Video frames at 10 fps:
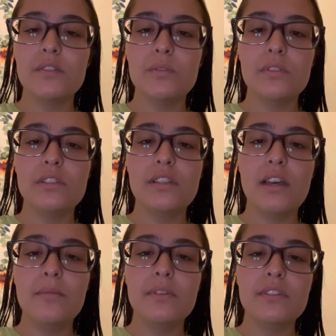So with
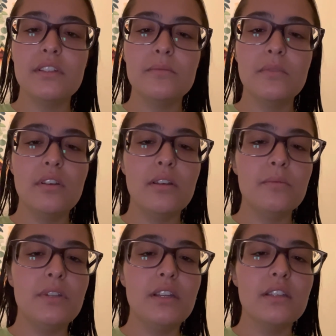that being said, my
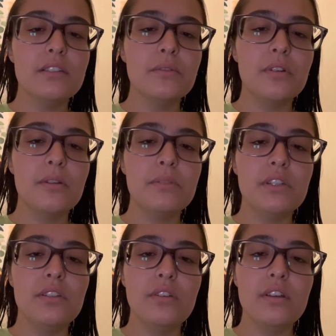update, because I will
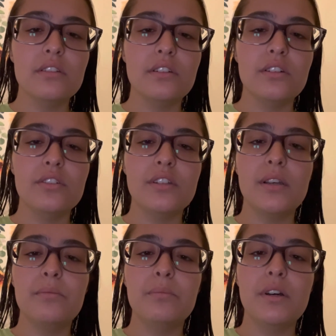update you guys later. So
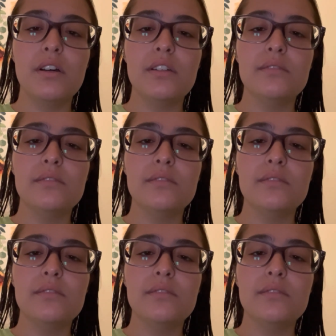yeah, bye.